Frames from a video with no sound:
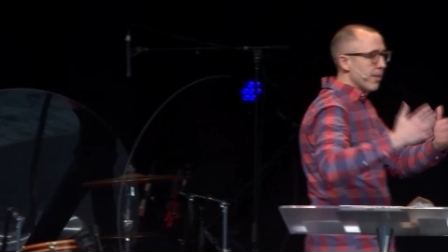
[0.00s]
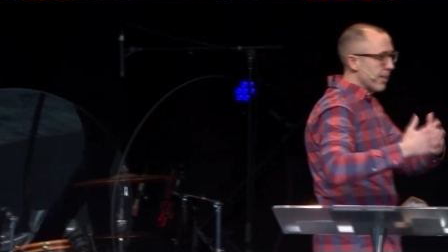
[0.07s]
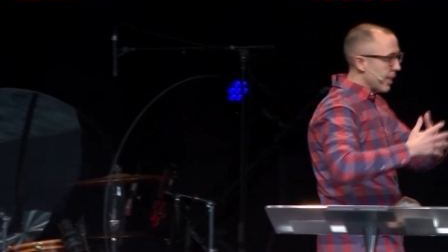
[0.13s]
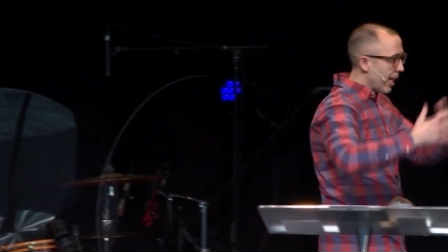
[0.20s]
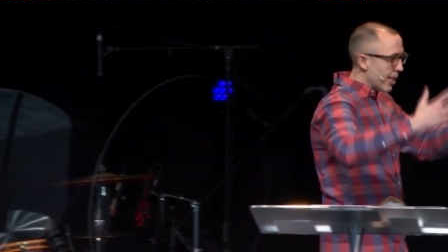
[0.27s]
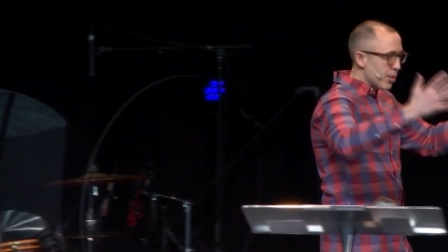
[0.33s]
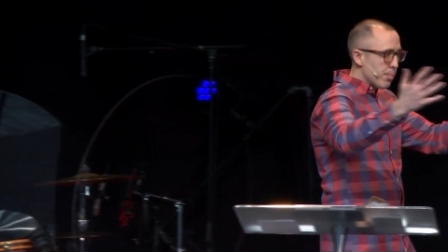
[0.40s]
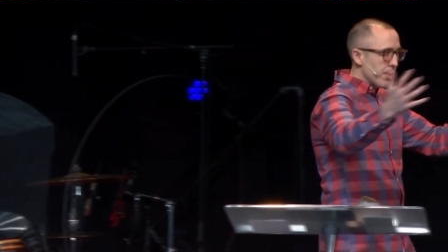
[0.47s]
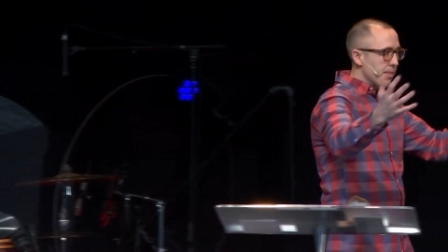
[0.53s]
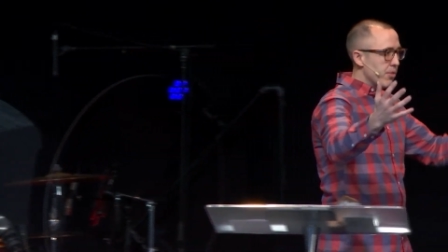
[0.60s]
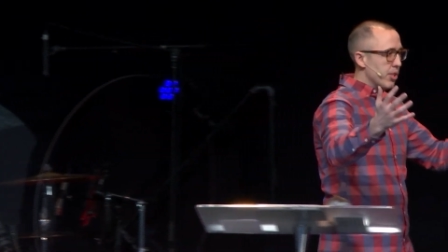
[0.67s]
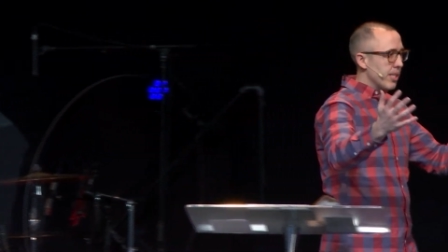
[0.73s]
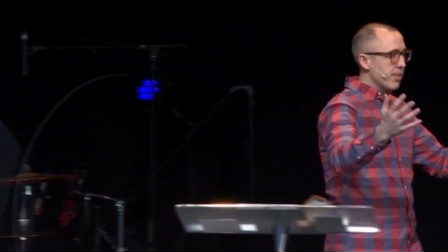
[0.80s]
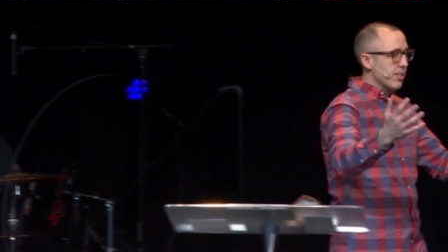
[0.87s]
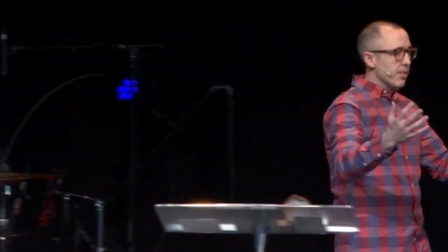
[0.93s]
the gospel of
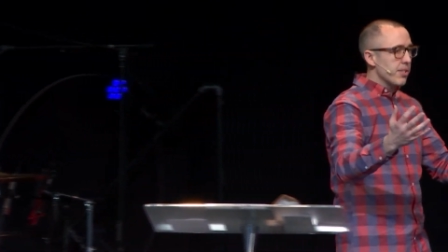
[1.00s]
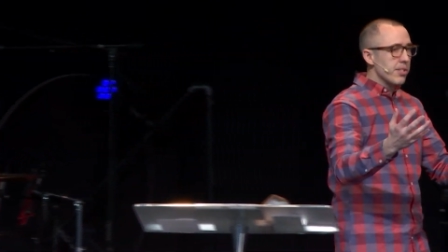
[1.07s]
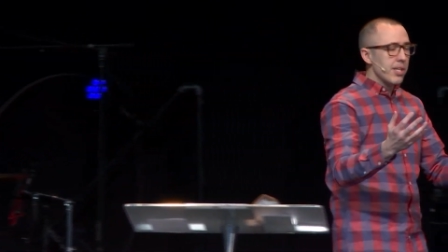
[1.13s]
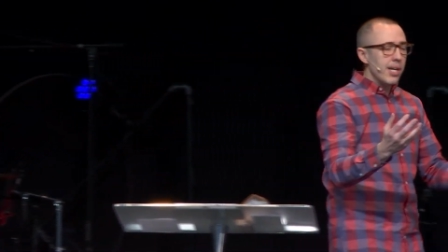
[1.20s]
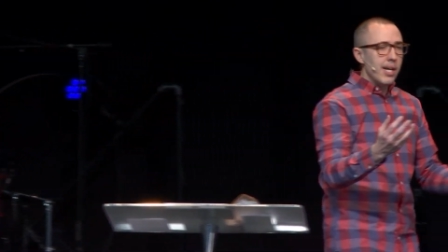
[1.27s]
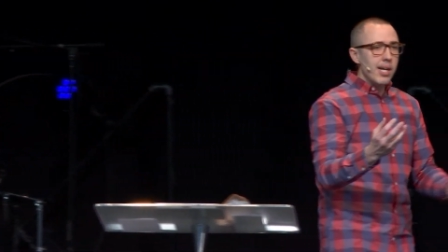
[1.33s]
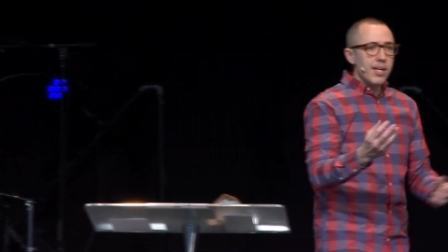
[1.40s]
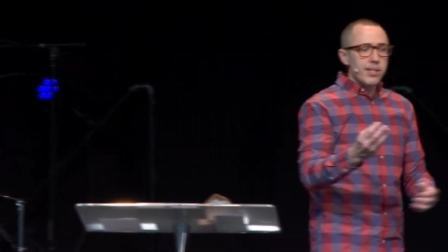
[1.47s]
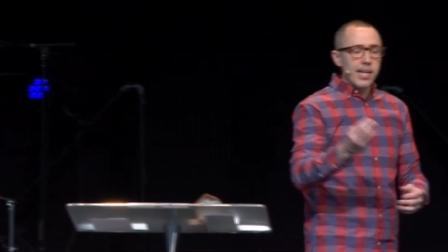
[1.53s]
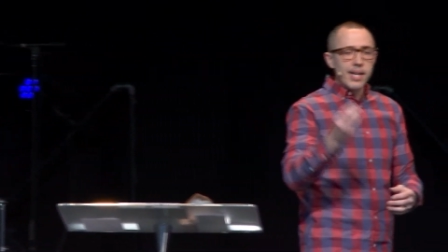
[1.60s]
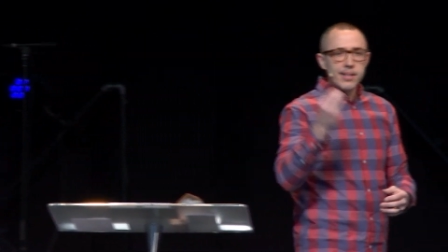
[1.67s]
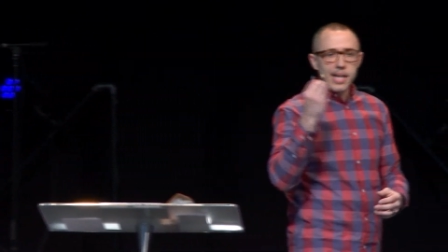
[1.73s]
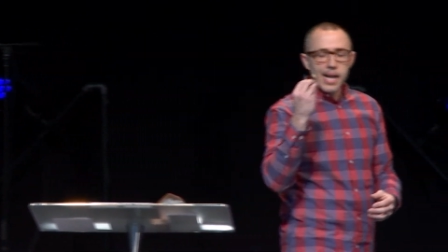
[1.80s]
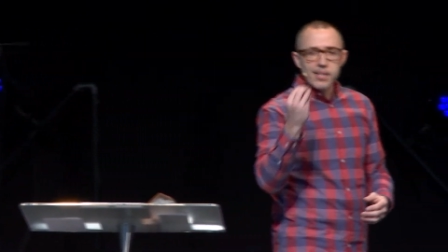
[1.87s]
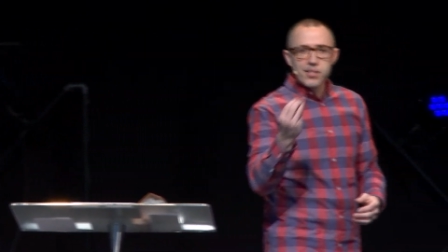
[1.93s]
Jesus,
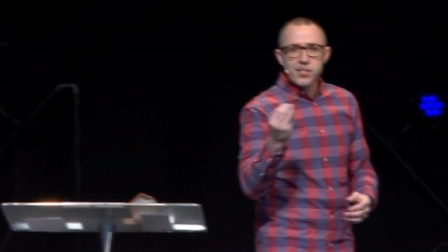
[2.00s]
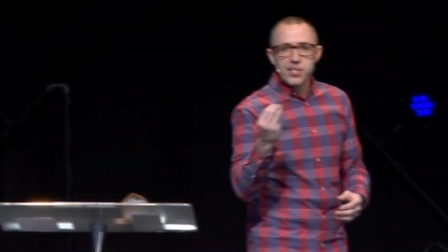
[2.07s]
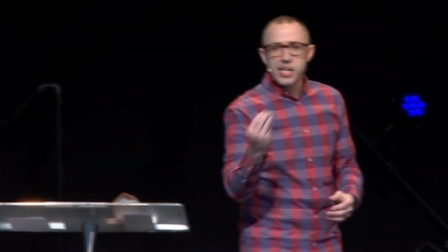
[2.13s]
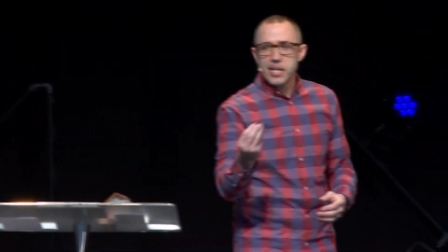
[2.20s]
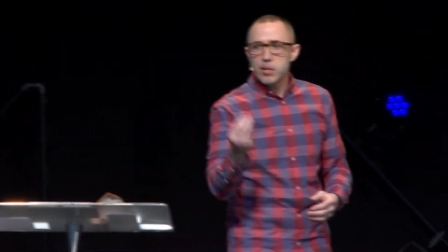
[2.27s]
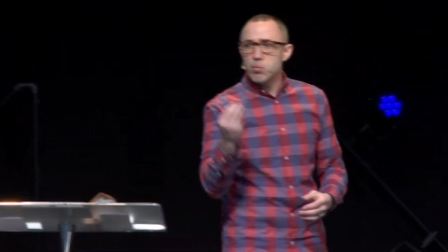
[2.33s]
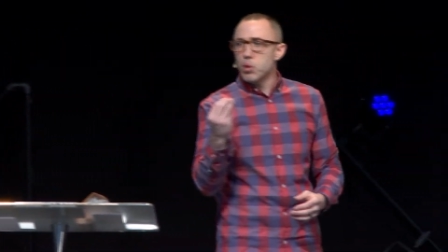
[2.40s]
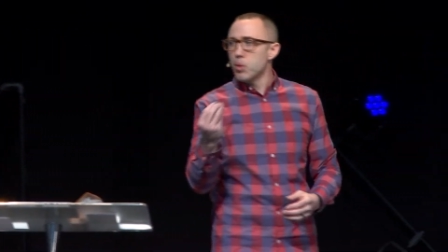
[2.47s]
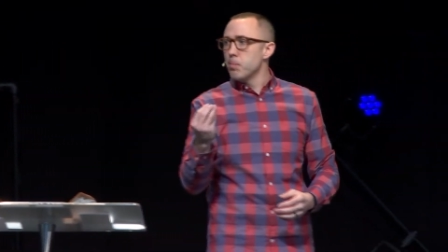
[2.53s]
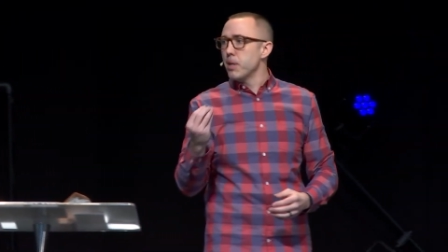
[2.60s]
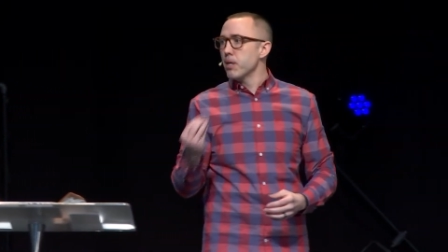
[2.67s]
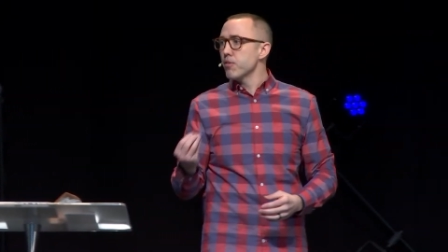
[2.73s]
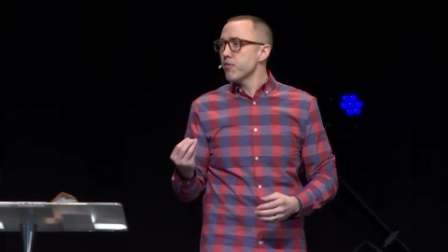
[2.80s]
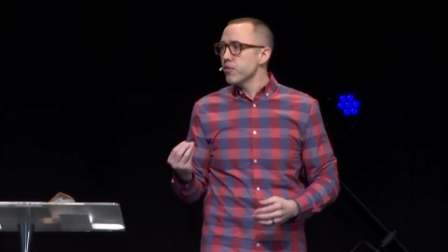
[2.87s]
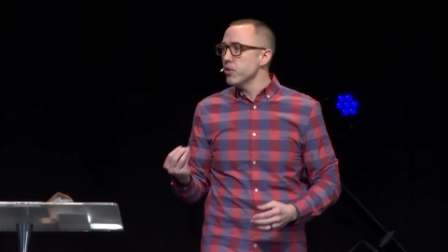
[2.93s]
that that seed will
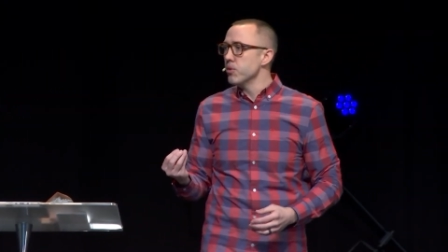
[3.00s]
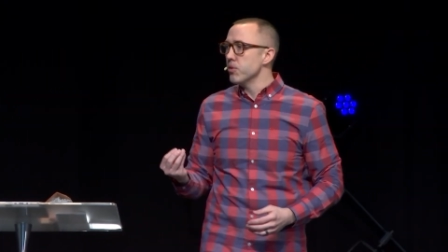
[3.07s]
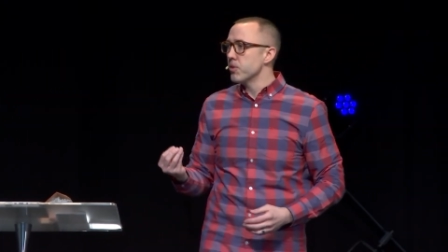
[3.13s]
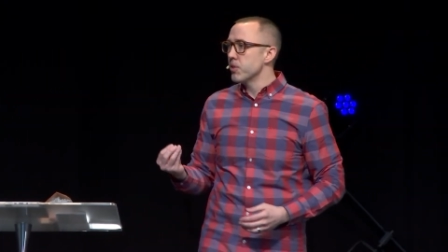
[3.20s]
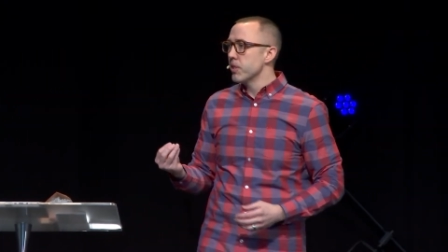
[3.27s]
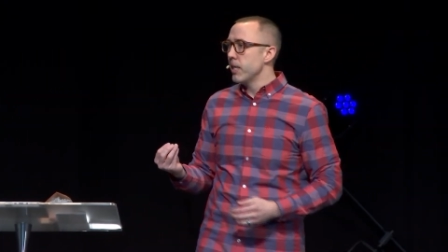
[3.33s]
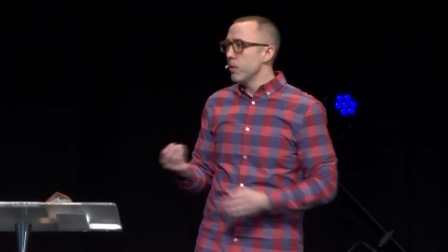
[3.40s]
bear fruit